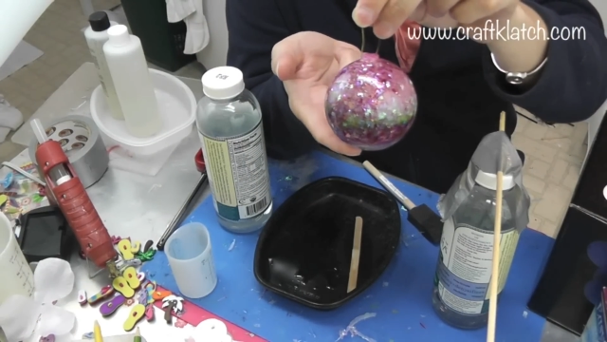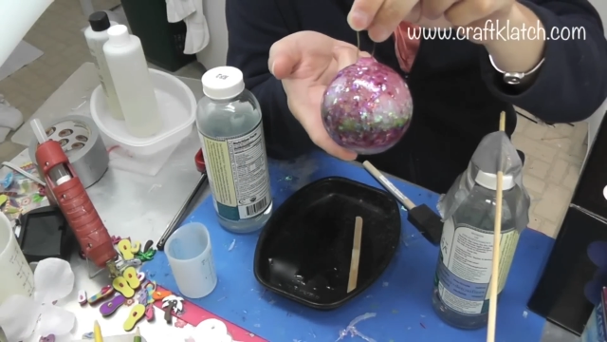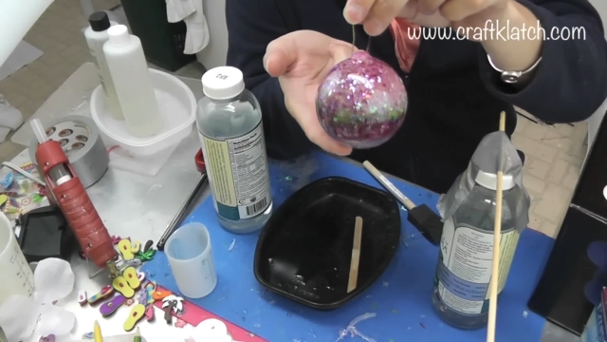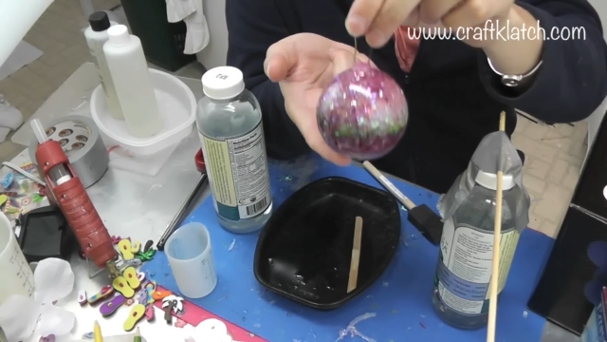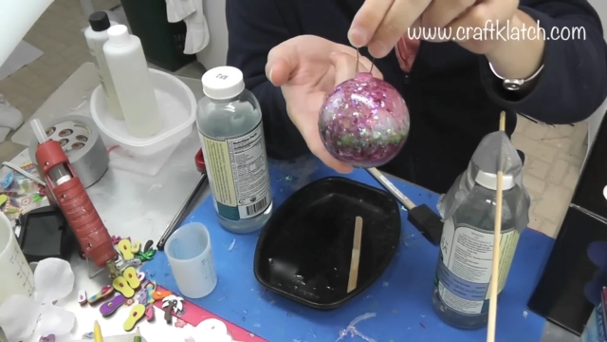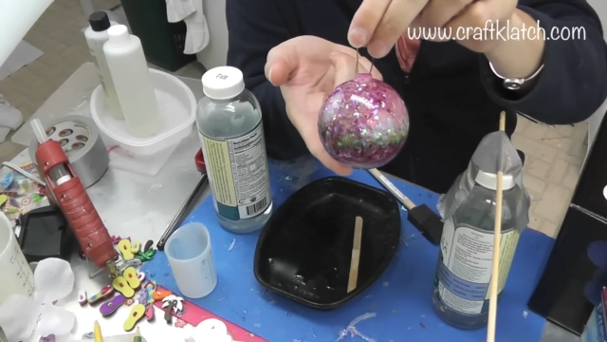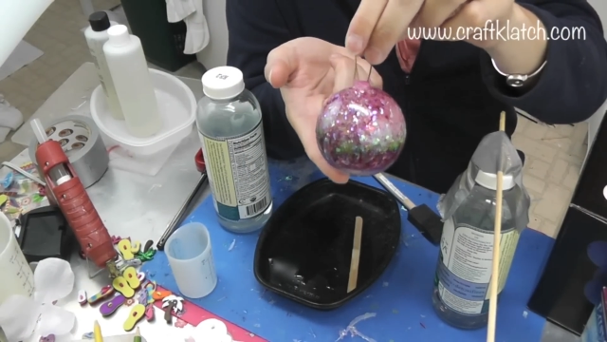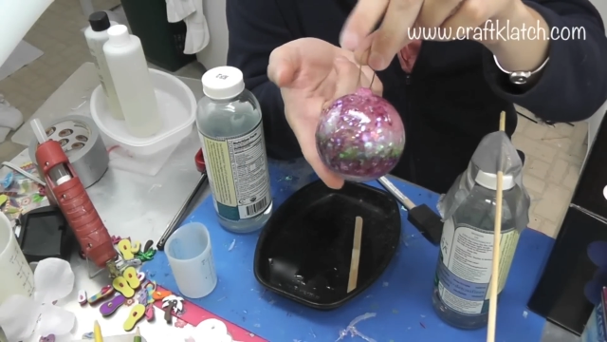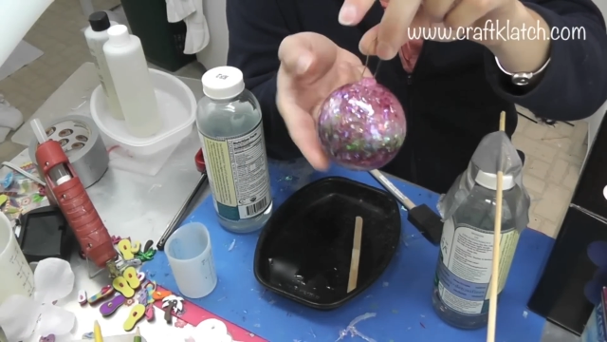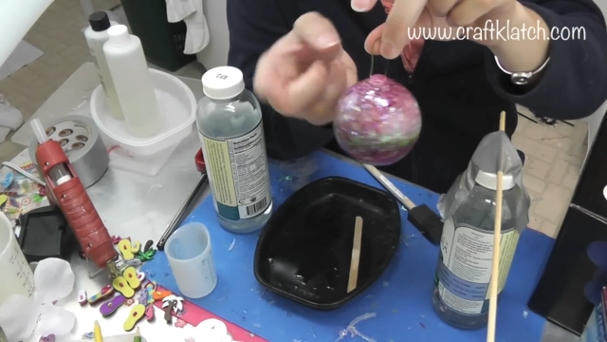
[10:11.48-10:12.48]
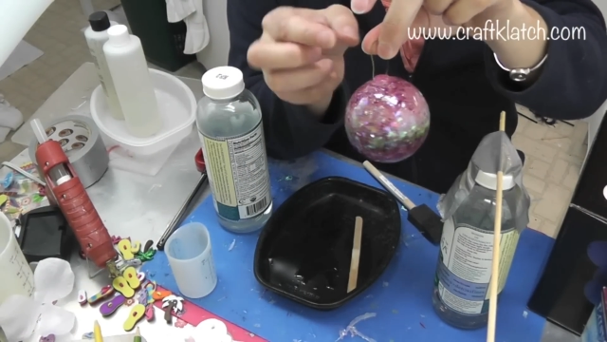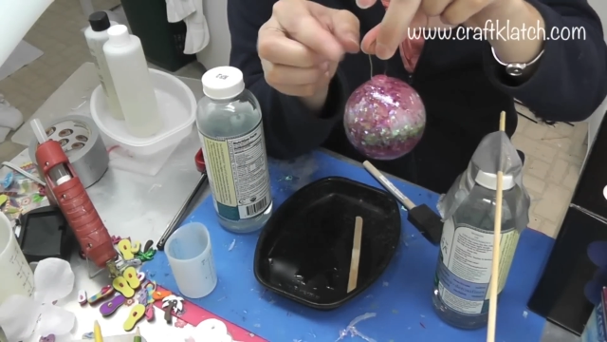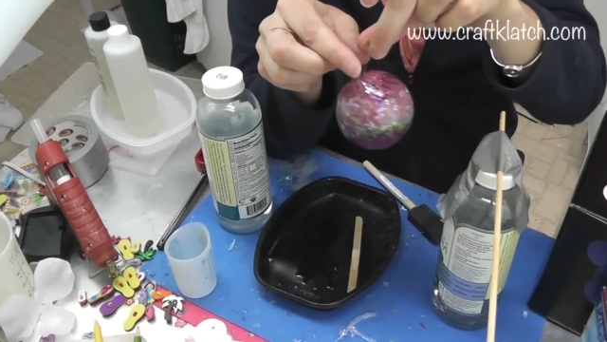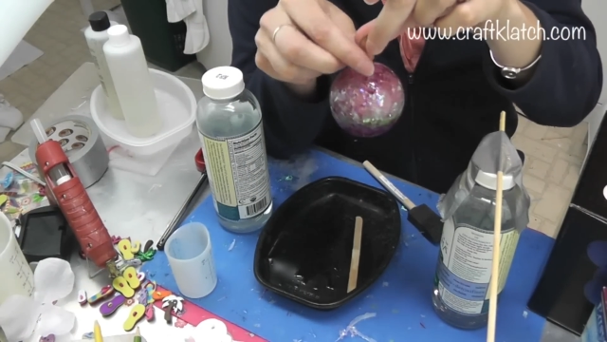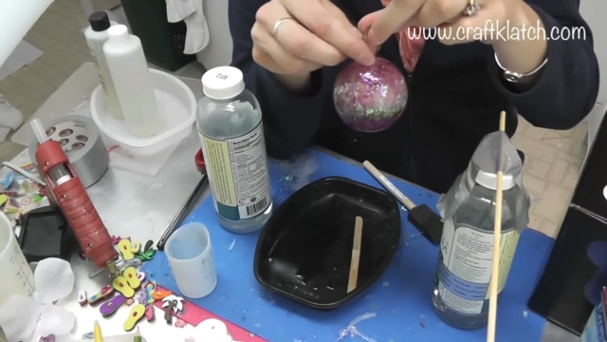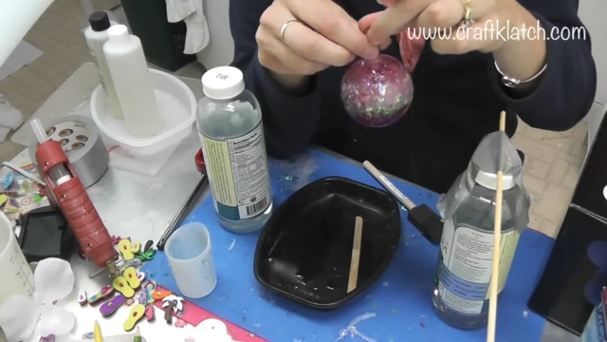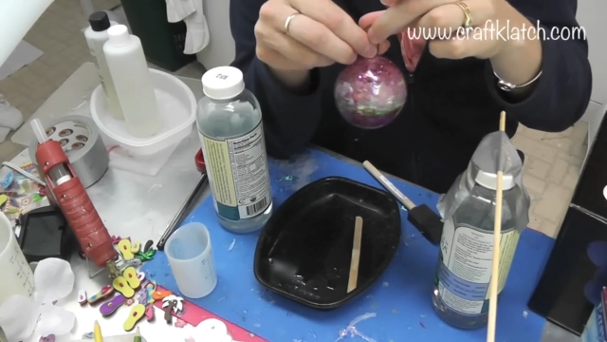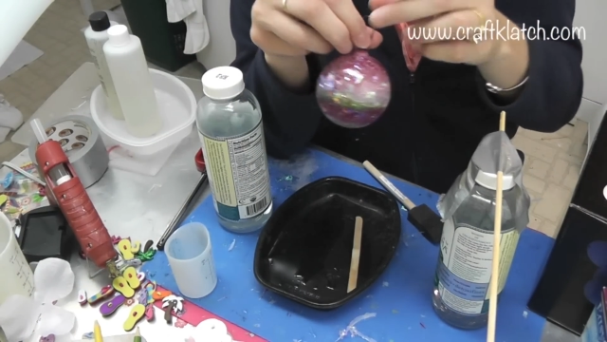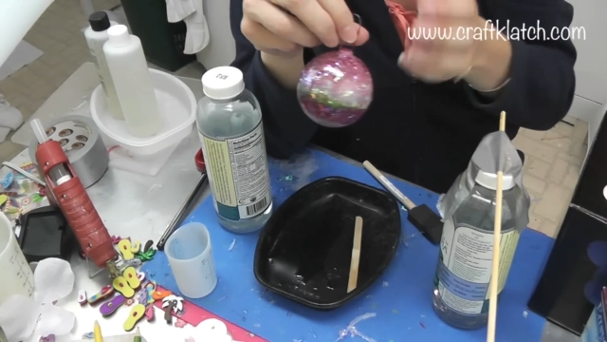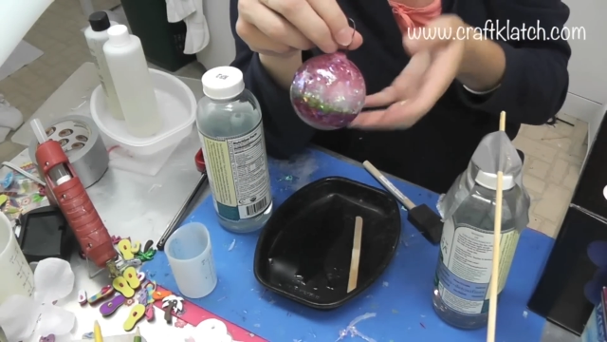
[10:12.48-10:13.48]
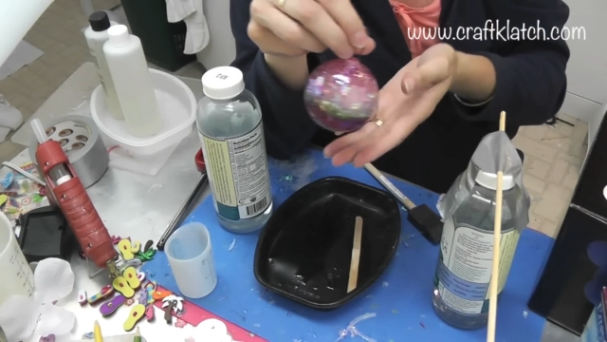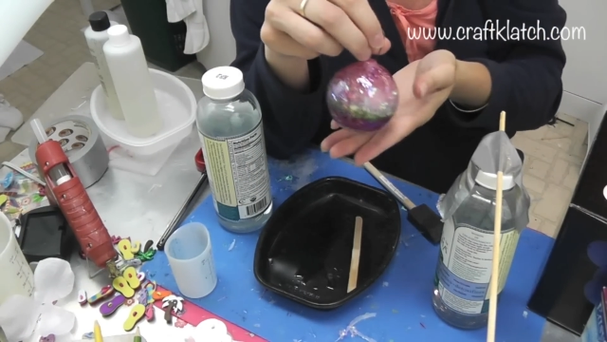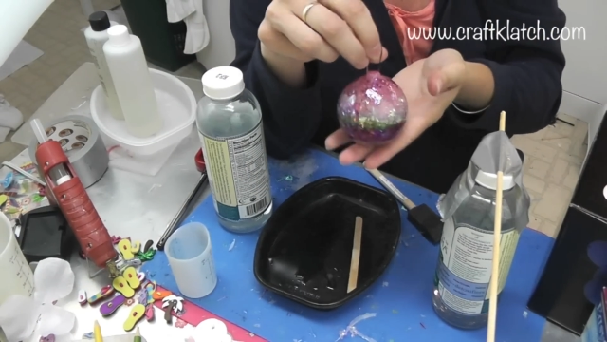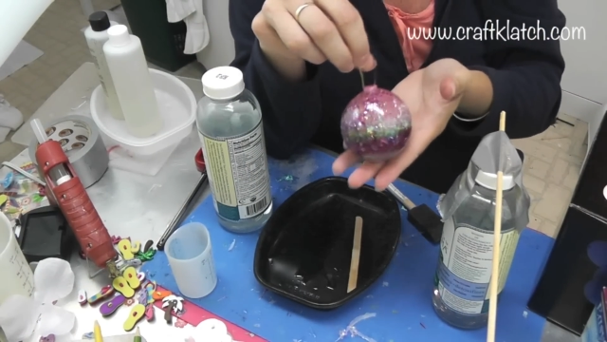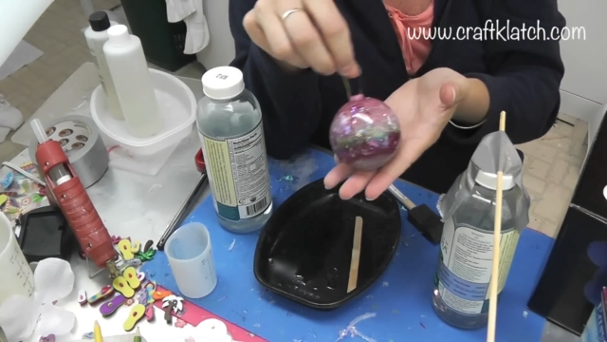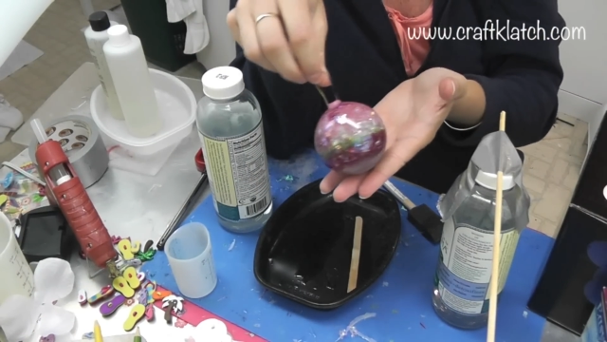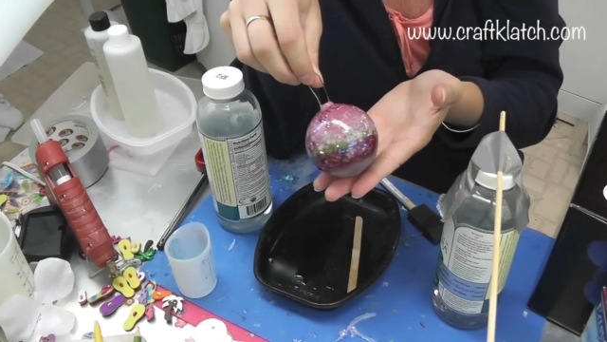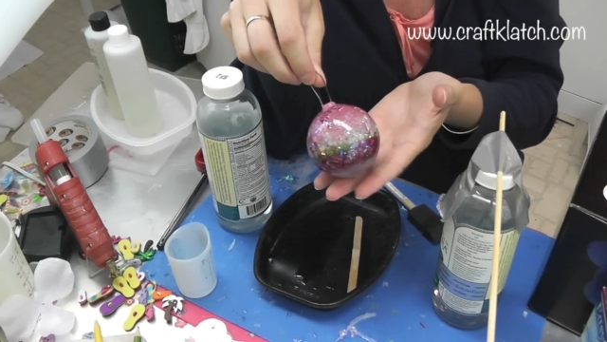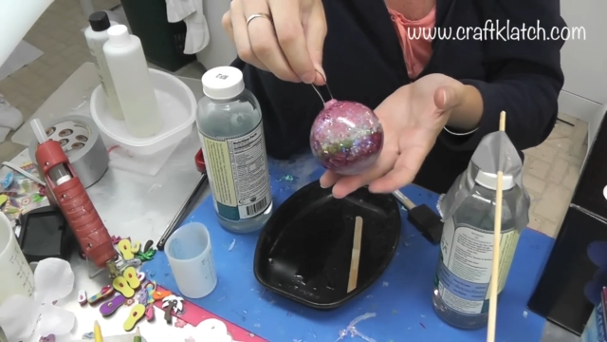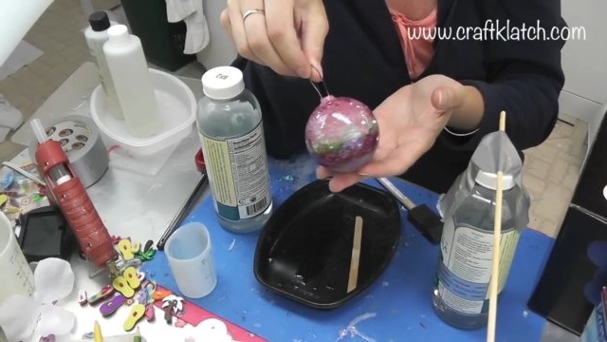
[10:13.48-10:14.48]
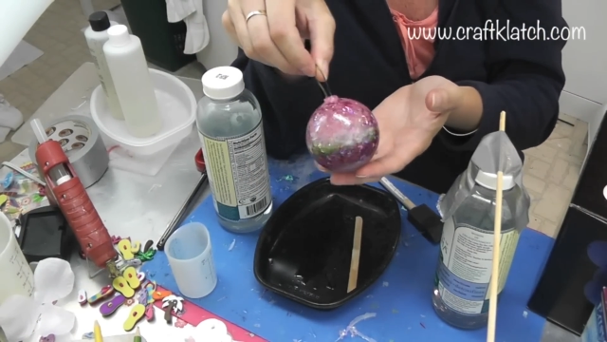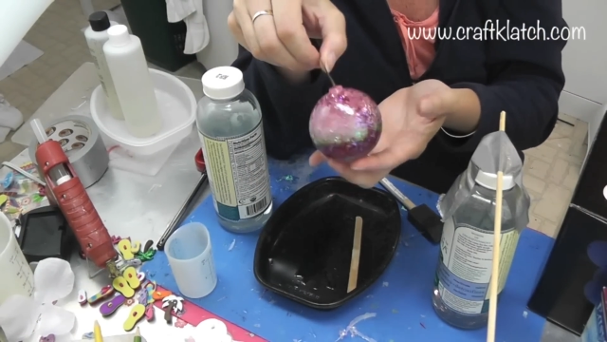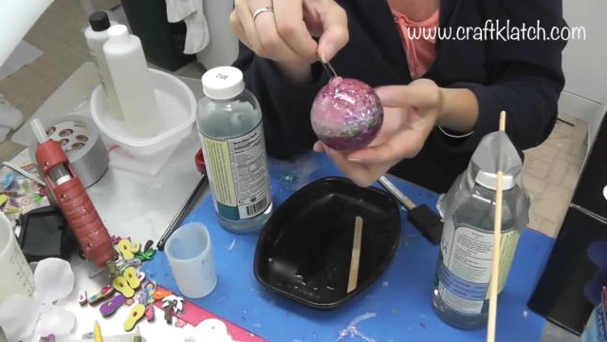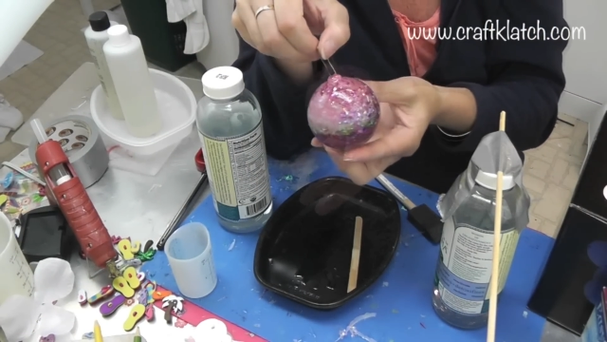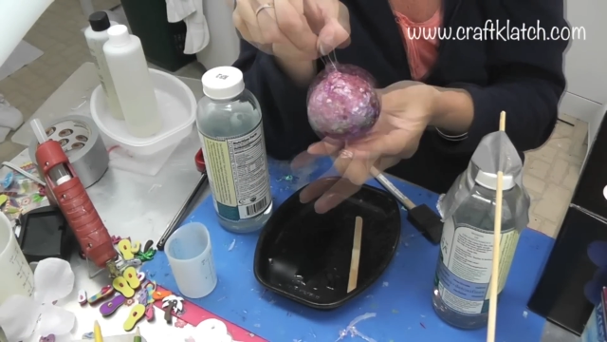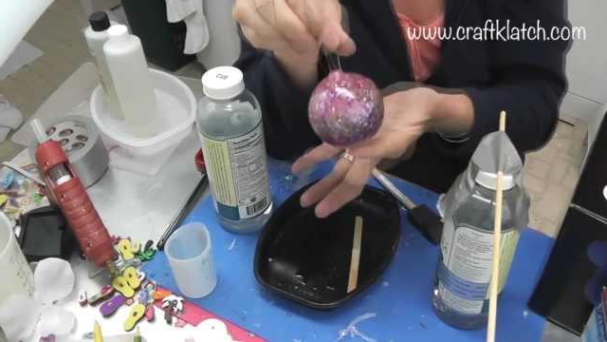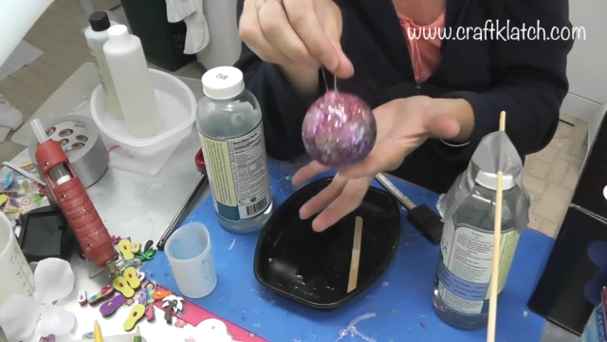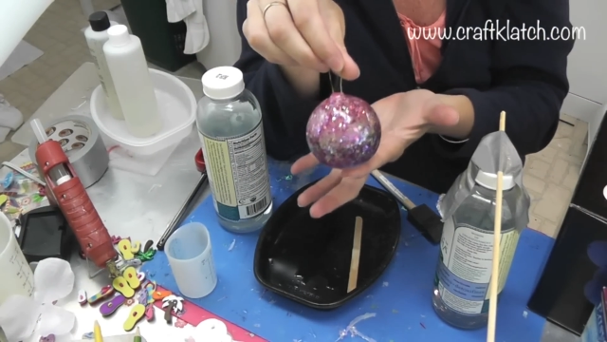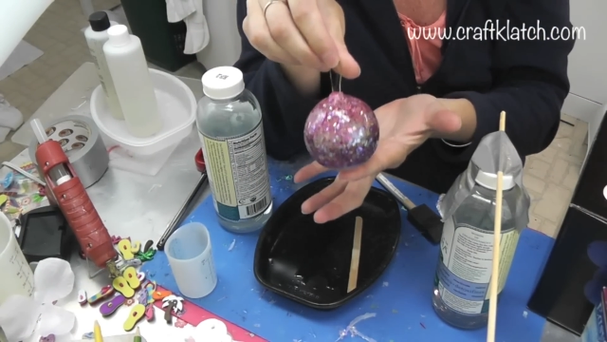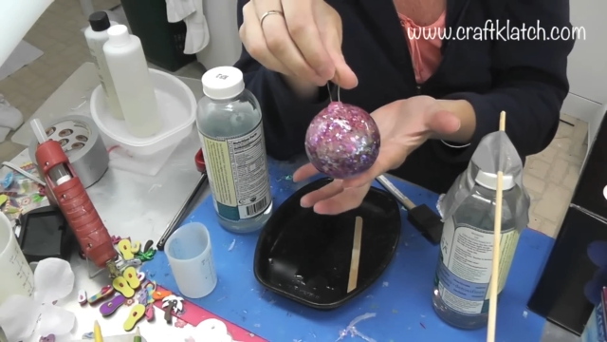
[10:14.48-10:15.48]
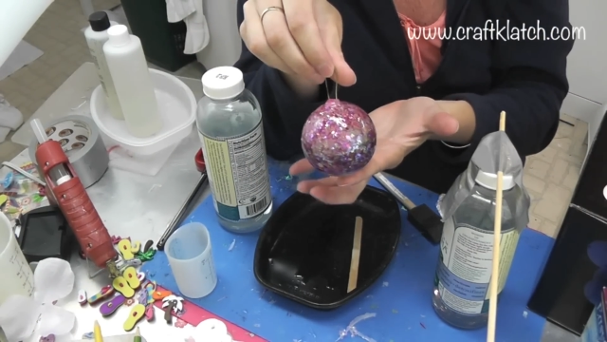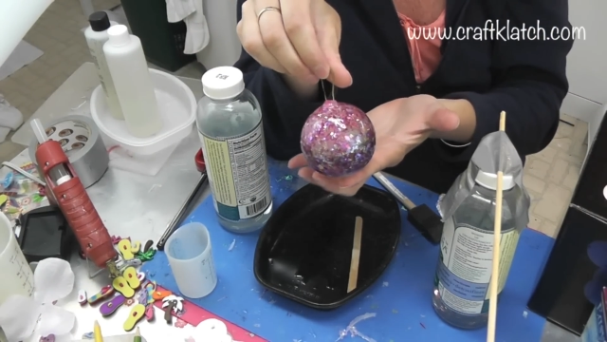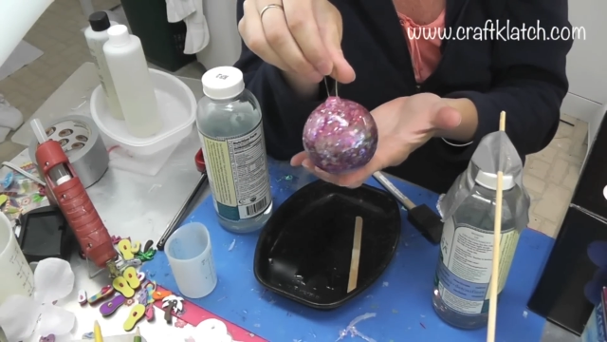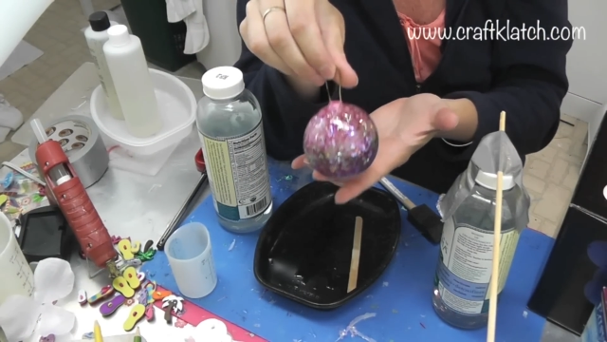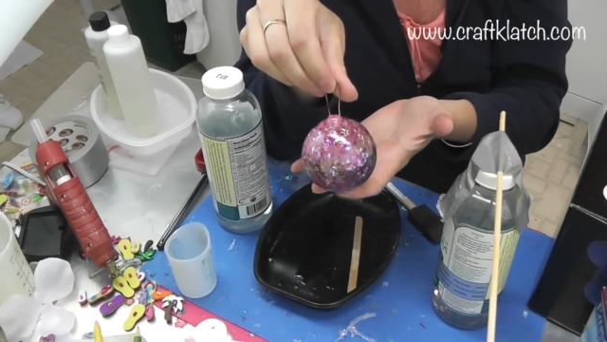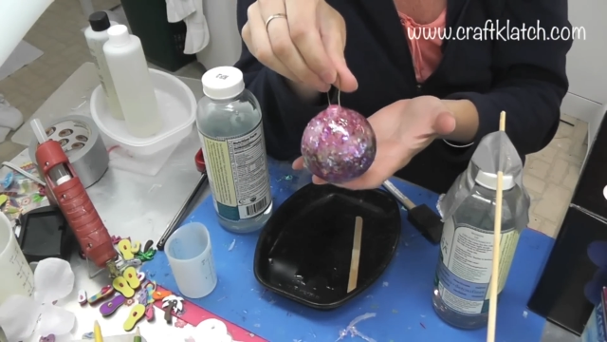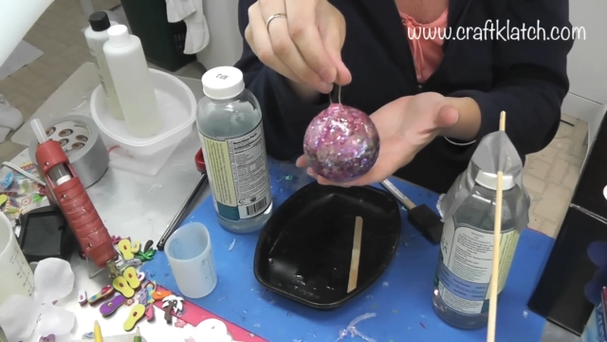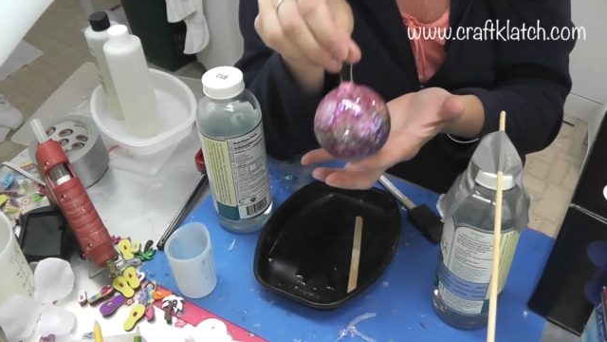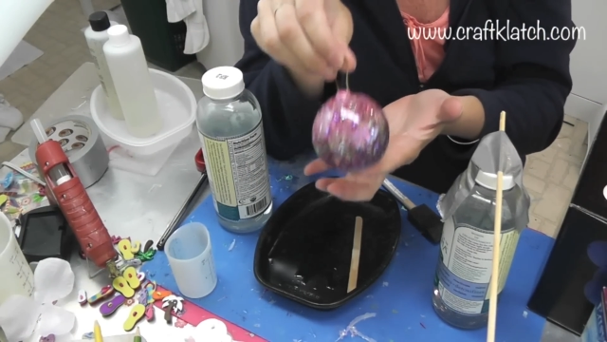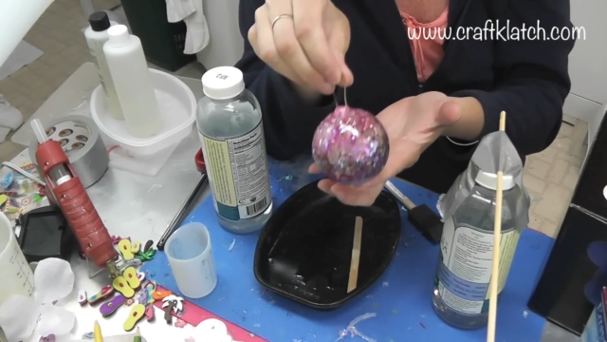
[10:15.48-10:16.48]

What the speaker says: No face is visible, so there are no lips to read.